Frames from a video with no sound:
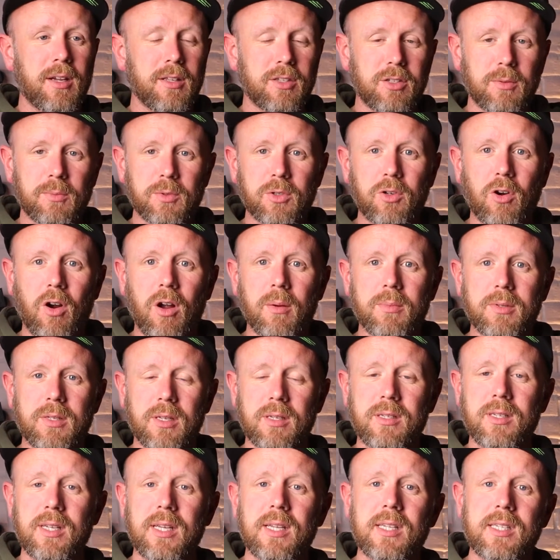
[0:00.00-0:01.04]
subscribers
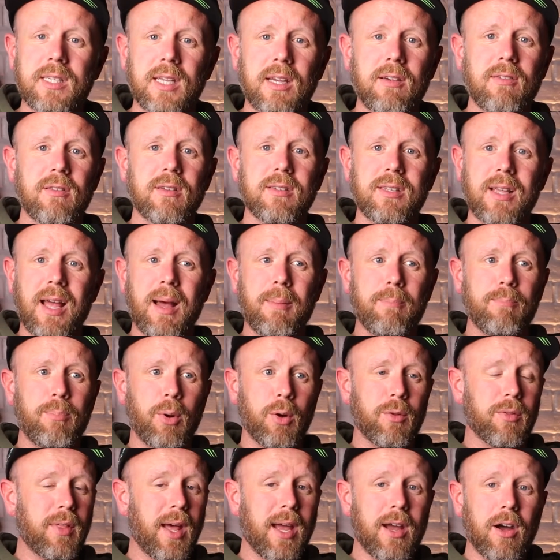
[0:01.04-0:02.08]
to T-Series,
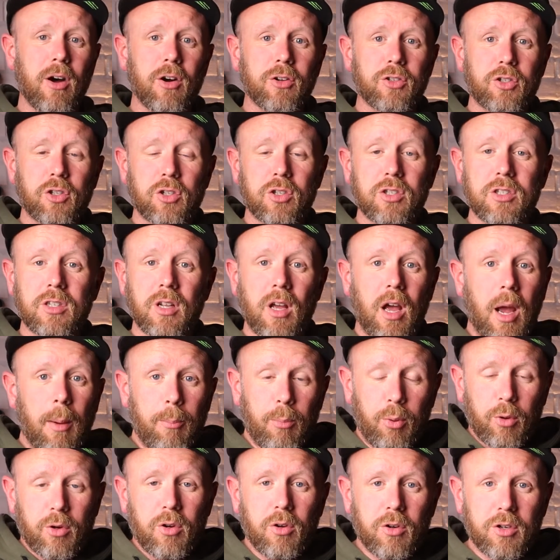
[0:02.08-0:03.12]
but they are just a
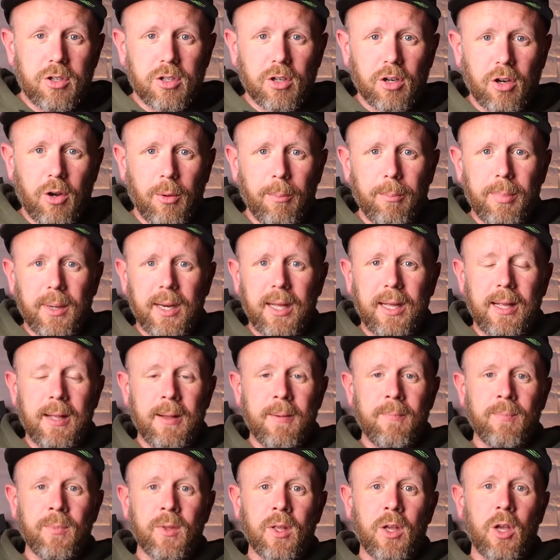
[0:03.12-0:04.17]
production company
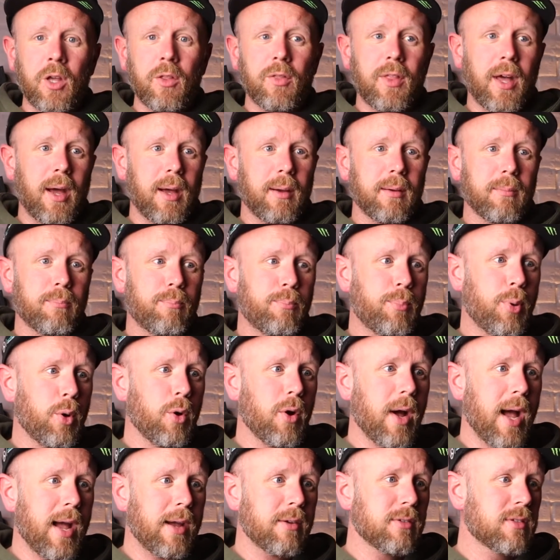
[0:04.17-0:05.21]
that
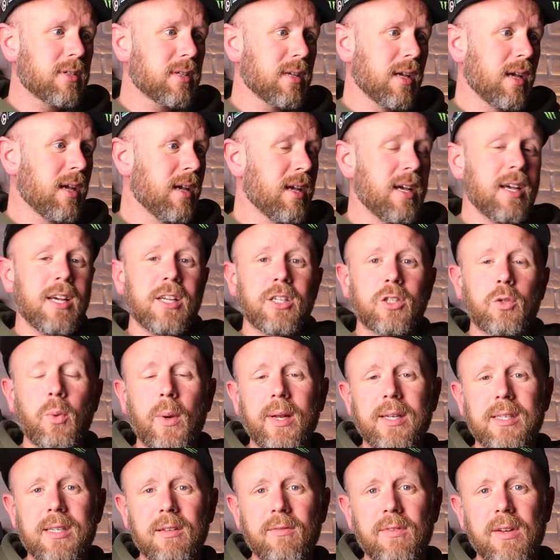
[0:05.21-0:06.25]
put out
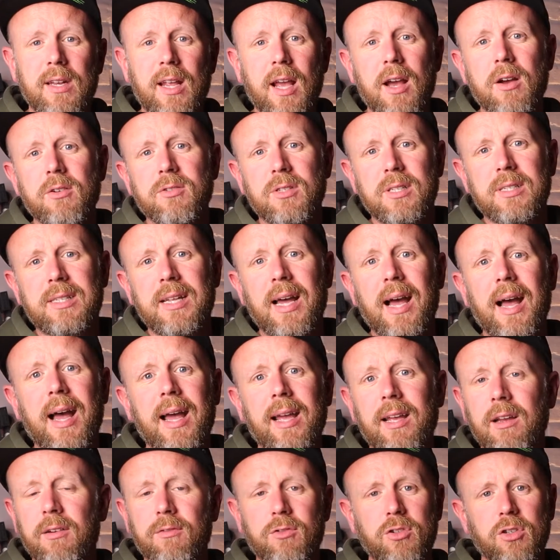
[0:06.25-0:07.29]
20 videos a
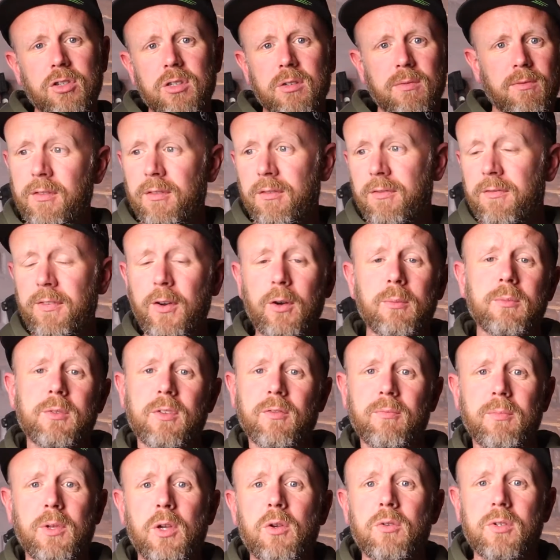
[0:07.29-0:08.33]
day of just films
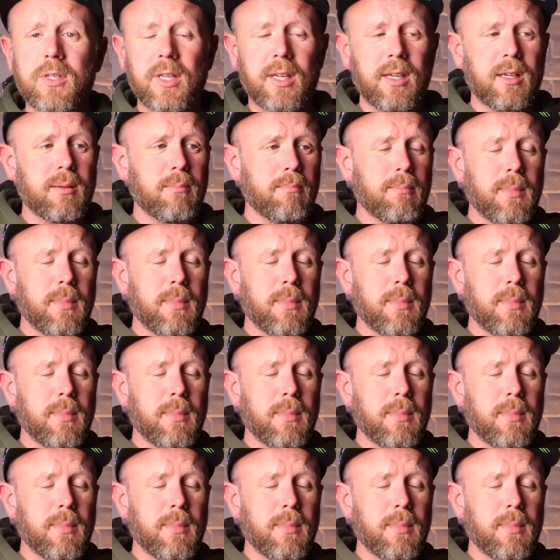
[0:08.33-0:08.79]
of music.